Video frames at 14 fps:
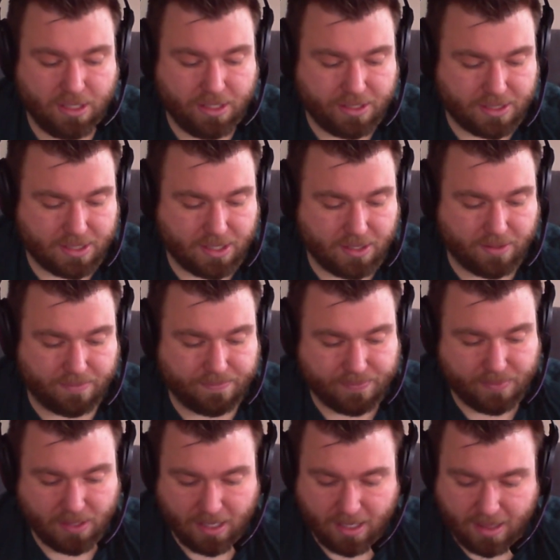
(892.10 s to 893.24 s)
So
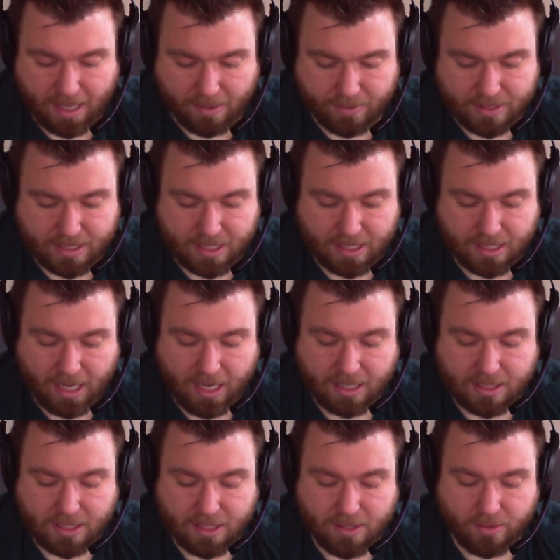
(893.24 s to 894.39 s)
That was in
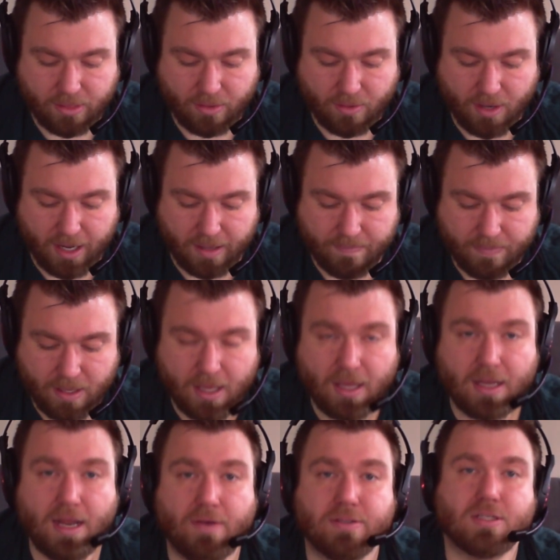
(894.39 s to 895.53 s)
1803.
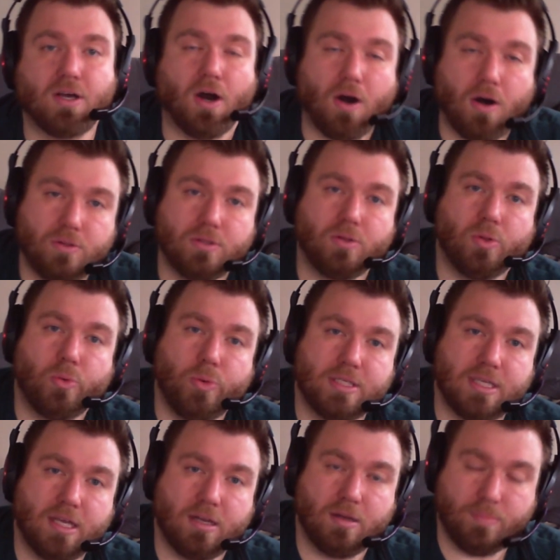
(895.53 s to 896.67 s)
Now it's called the
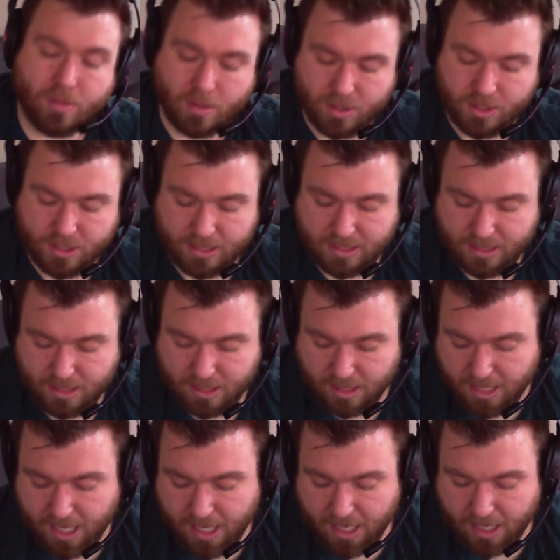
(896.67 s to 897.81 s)
Louisiana Purchase
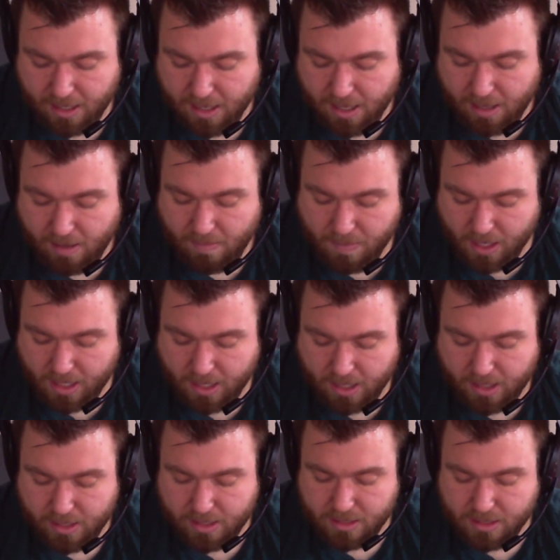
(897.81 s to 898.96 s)
today
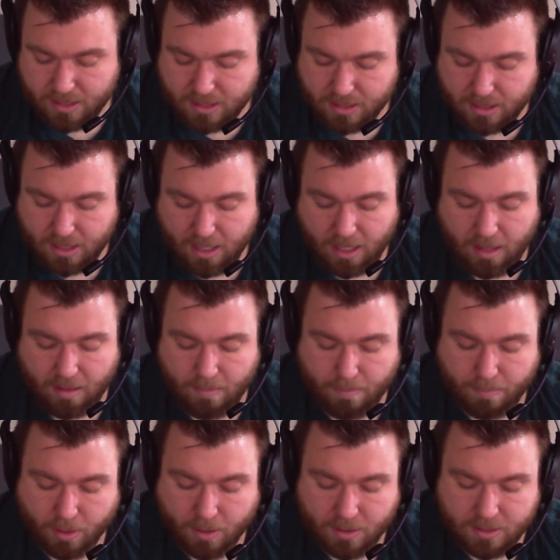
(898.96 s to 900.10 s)
because
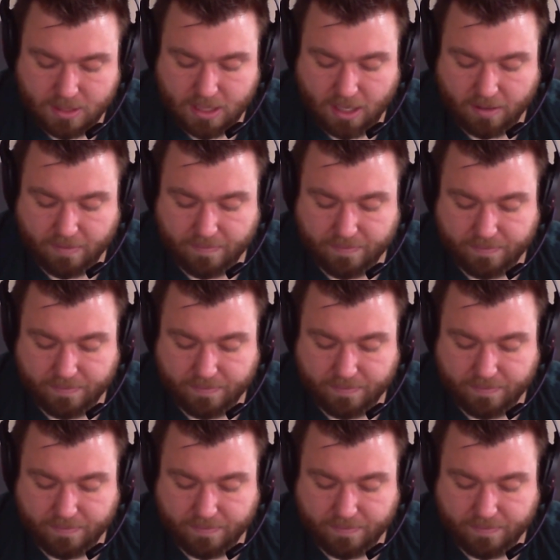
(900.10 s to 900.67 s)
parts of